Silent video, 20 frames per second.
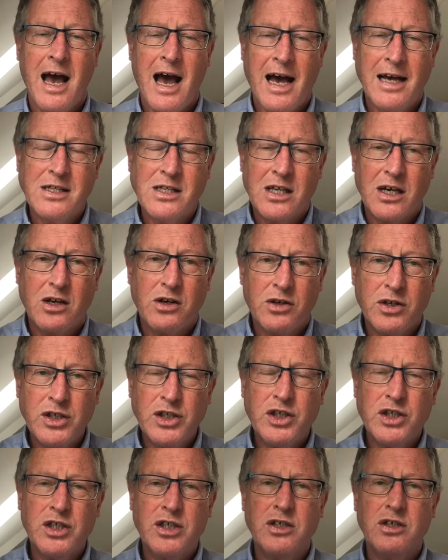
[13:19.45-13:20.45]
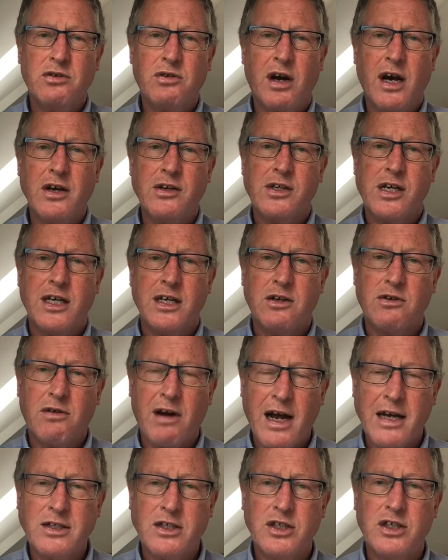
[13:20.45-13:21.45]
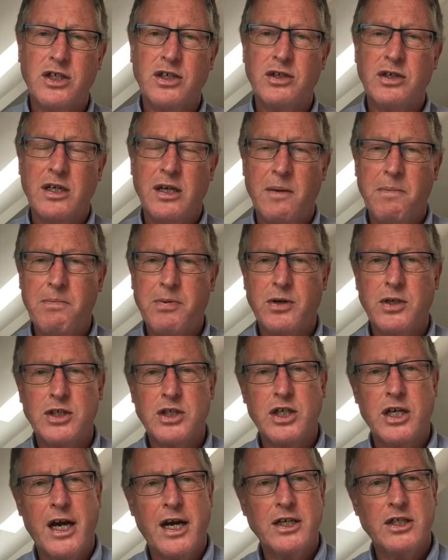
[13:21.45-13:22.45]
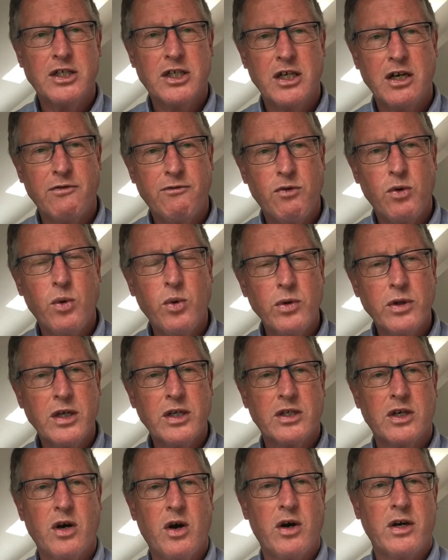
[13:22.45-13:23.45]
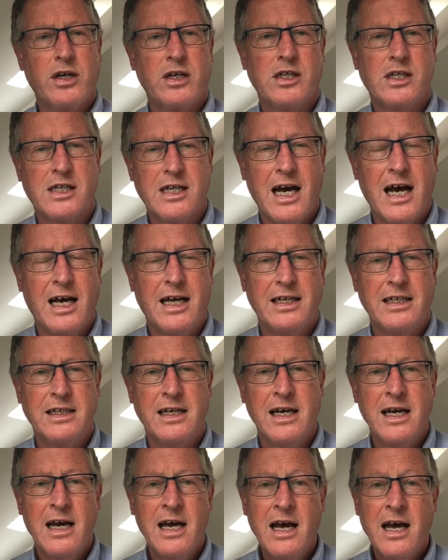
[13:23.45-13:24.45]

As the Christian grows in gratitude and appreciation of all that God has done,